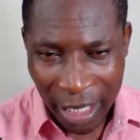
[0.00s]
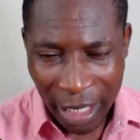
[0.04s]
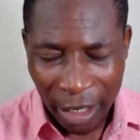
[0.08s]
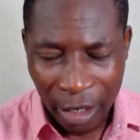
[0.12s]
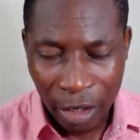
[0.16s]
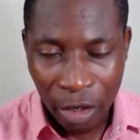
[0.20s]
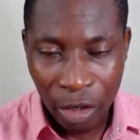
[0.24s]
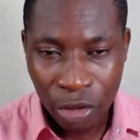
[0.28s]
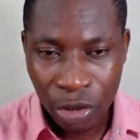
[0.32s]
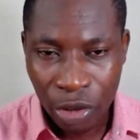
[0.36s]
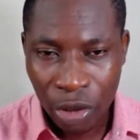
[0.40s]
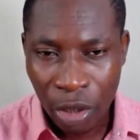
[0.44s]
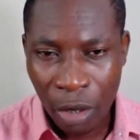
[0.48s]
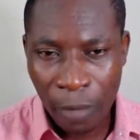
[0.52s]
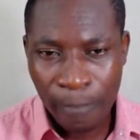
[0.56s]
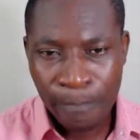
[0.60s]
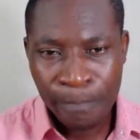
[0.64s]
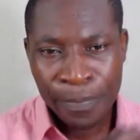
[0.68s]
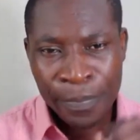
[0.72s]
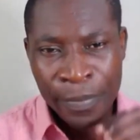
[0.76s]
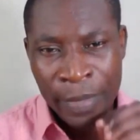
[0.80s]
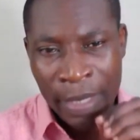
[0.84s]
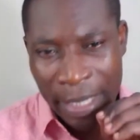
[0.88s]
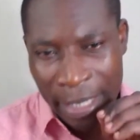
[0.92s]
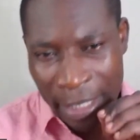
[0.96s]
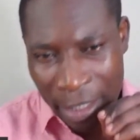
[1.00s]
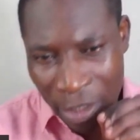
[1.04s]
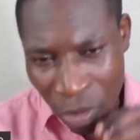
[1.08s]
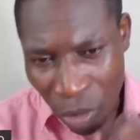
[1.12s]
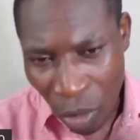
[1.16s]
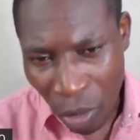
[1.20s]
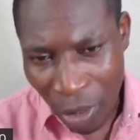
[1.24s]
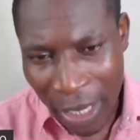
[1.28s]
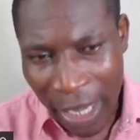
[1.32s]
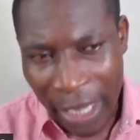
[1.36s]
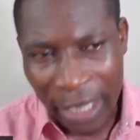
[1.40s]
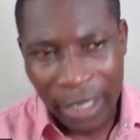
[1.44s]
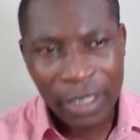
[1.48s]
You know, so it's
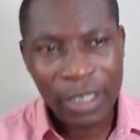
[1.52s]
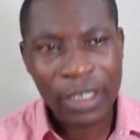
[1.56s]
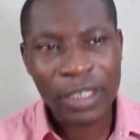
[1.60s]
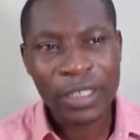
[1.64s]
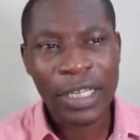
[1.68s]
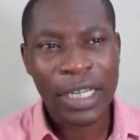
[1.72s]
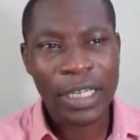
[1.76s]
so likely